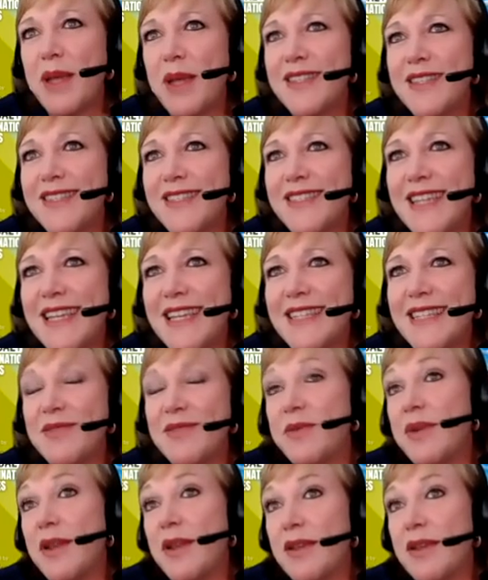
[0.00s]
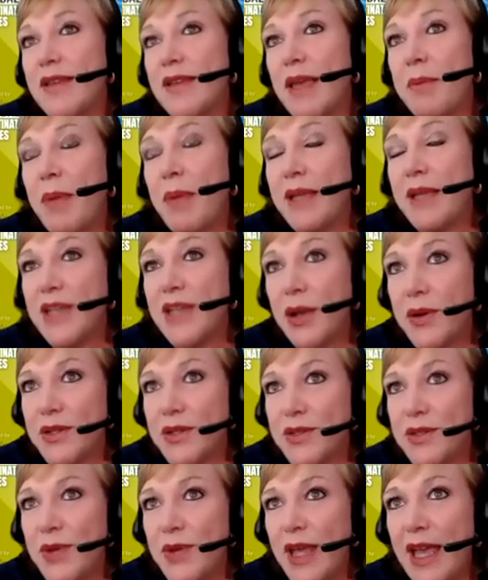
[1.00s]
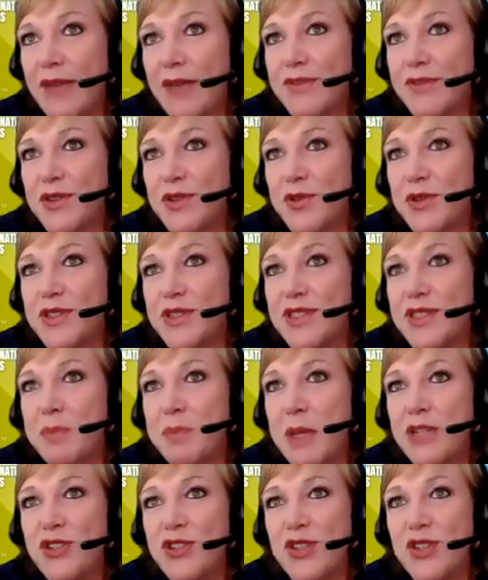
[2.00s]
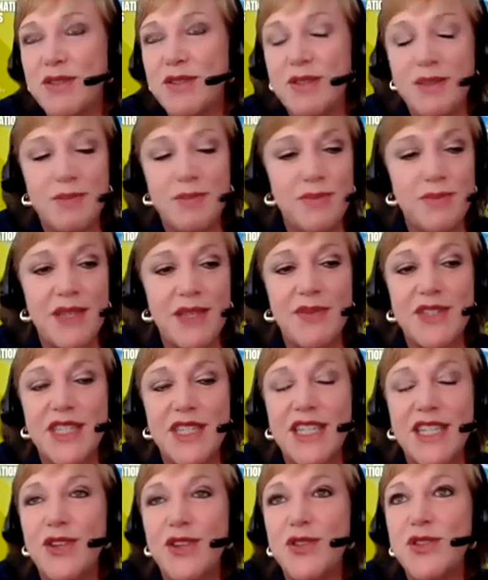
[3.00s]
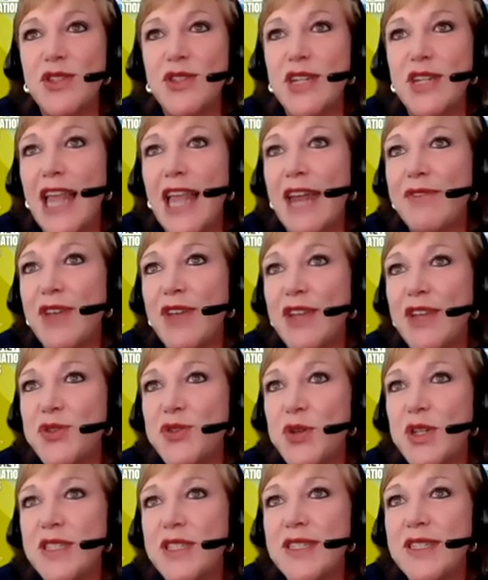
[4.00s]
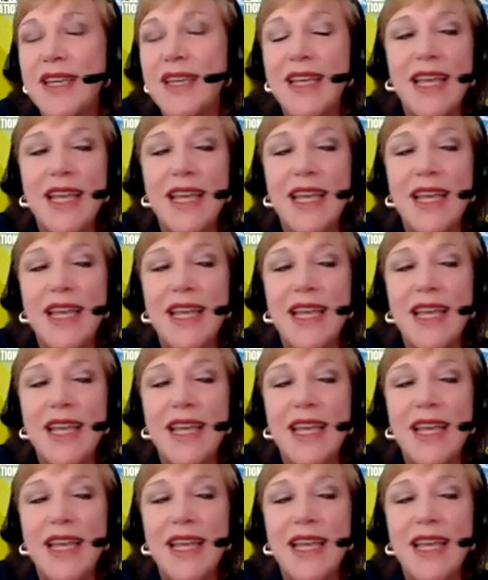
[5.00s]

the States and I came back to Arizona after Kristen mentioned 17 years in a lot of countries.